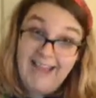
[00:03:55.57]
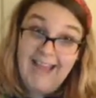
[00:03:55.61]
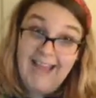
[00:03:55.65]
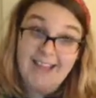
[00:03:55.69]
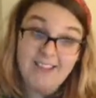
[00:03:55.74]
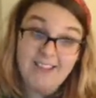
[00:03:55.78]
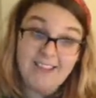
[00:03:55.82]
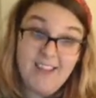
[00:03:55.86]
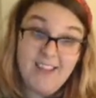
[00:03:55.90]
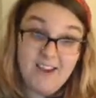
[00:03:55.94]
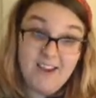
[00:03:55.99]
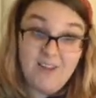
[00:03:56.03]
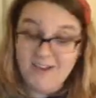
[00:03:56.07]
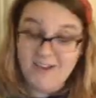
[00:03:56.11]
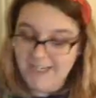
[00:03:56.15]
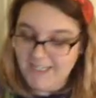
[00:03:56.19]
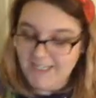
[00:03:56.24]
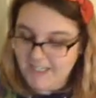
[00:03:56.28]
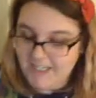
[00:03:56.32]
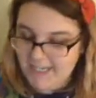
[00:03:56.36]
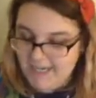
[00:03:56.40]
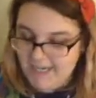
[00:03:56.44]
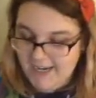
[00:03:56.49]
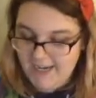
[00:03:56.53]
and the annoying
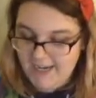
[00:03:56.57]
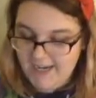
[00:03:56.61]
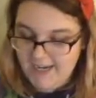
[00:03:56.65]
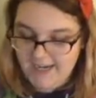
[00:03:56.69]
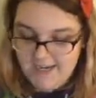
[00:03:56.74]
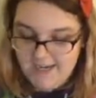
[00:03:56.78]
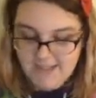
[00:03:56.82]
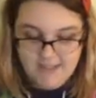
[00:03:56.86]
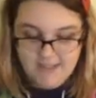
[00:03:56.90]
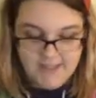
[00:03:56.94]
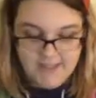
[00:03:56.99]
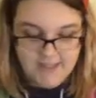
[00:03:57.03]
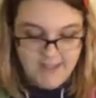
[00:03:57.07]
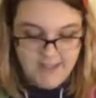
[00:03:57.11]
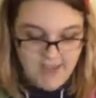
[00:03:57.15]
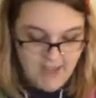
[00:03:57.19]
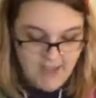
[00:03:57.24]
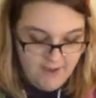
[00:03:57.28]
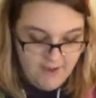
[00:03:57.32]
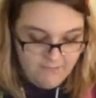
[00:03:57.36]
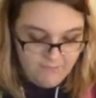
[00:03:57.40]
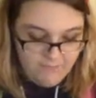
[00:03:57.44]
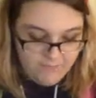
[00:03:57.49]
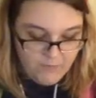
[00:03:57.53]
chicken.
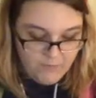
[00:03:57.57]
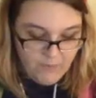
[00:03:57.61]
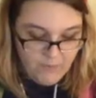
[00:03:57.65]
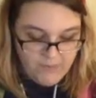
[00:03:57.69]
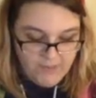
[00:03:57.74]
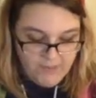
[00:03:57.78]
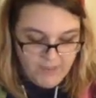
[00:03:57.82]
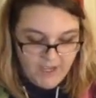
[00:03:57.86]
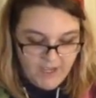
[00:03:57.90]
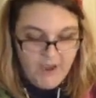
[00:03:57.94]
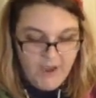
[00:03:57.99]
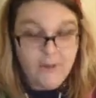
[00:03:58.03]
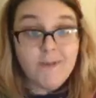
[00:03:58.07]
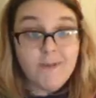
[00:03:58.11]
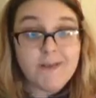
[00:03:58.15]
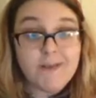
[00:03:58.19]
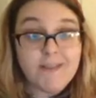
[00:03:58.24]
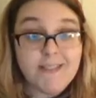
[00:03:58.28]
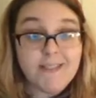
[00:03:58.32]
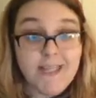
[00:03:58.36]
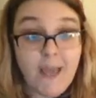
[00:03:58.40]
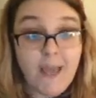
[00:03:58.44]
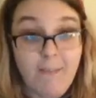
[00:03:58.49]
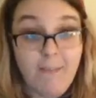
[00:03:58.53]
The one thing I will
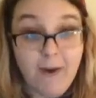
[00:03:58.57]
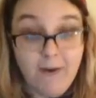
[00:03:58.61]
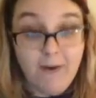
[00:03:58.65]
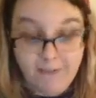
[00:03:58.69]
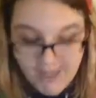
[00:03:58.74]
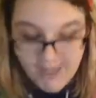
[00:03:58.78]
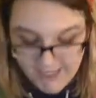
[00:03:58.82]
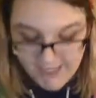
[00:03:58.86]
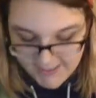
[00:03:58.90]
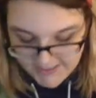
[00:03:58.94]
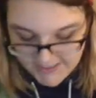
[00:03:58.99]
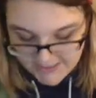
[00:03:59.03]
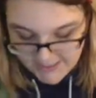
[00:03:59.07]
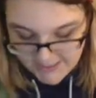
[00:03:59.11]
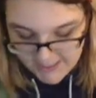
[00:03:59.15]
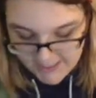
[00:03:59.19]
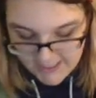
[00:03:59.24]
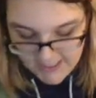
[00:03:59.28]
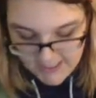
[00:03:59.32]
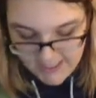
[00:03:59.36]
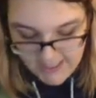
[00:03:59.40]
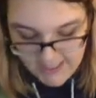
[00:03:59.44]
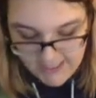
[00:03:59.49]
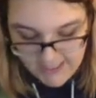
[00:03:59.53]
say about these
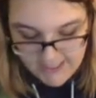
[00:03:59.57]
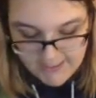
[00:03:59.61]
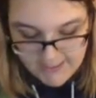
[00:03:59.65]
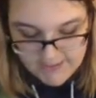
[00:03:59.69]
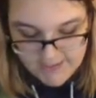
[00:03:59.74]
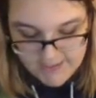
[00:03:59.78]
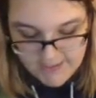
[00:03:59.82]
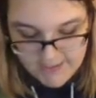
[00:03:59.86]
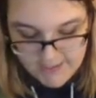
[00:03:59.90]
is